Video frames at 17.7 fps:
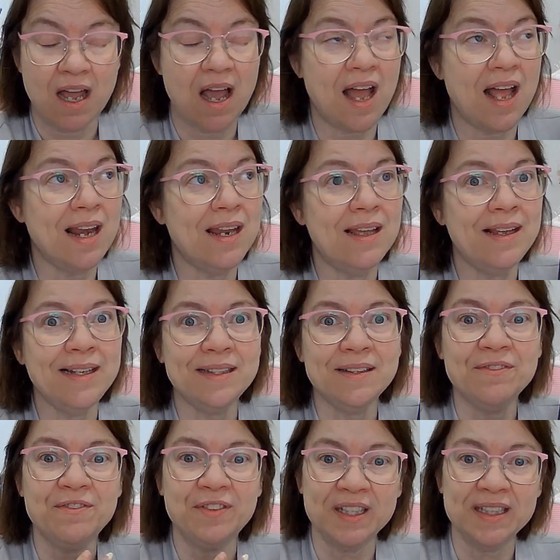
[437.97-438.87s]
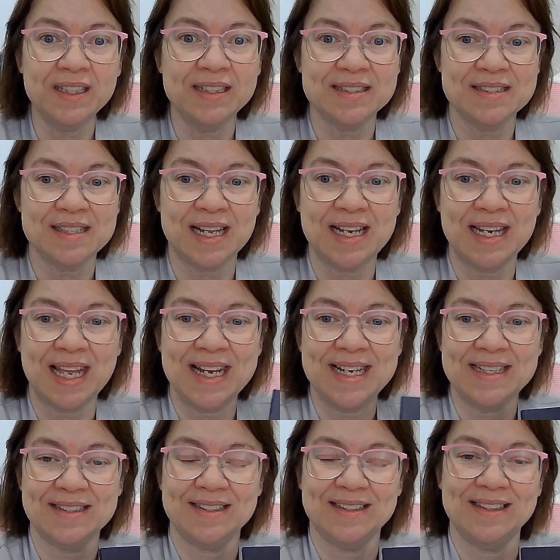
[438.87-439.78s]
I like the villains. I
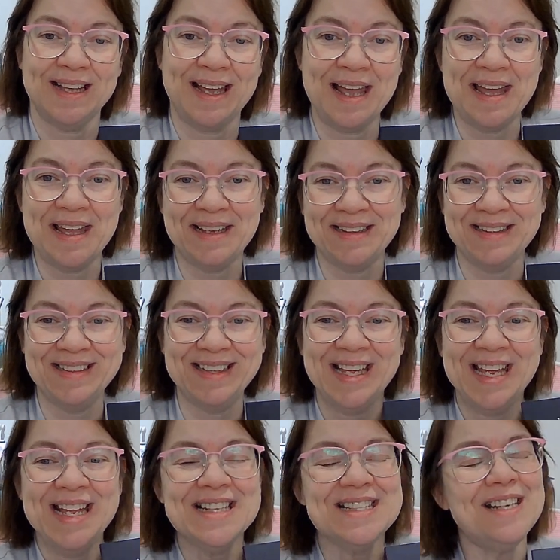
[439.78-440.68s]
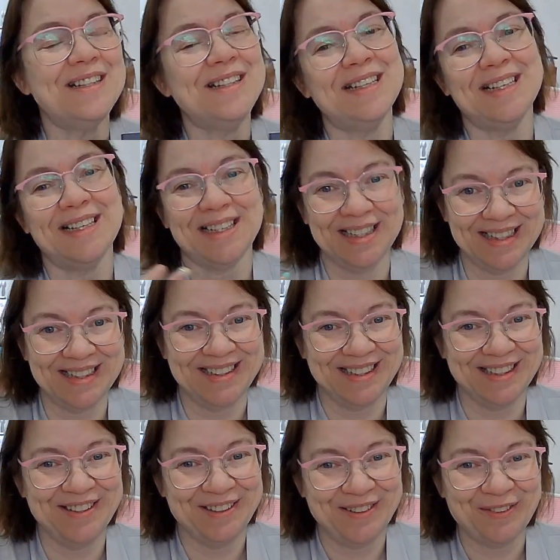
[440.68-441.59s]
like, it's not that,
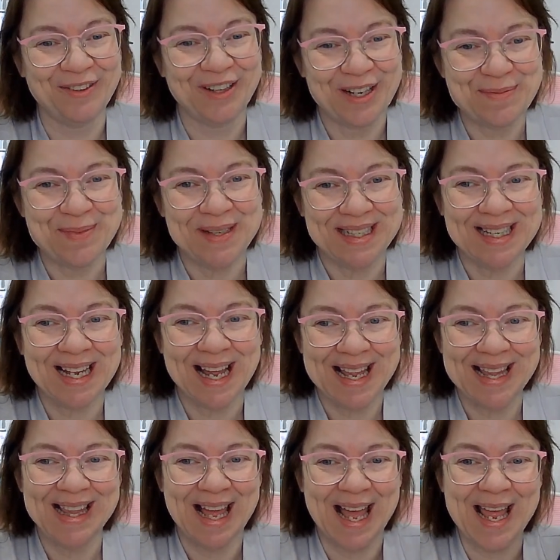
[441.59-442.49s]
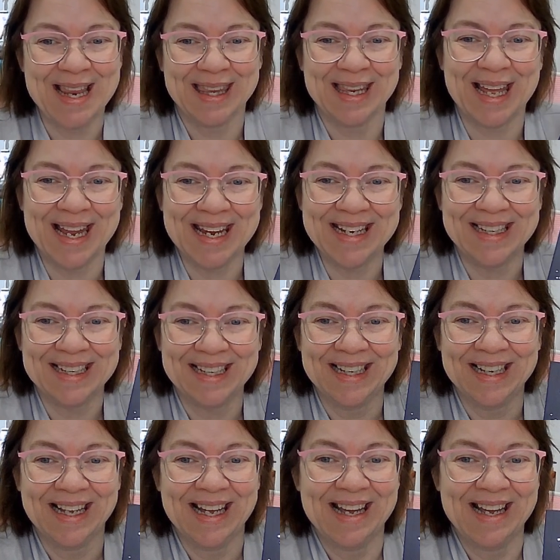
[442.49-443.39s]
you know what I mean? I like
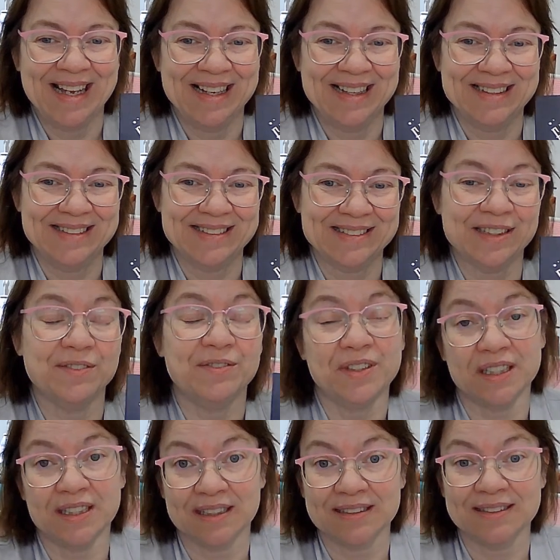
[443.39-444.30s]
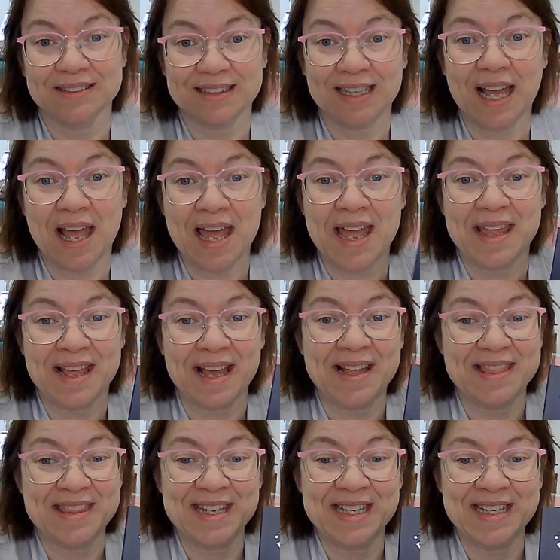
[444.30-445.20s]
the villains.
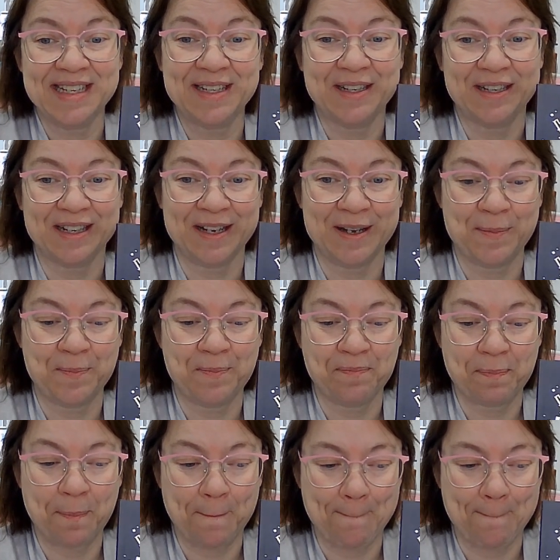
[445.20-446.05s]
I think, I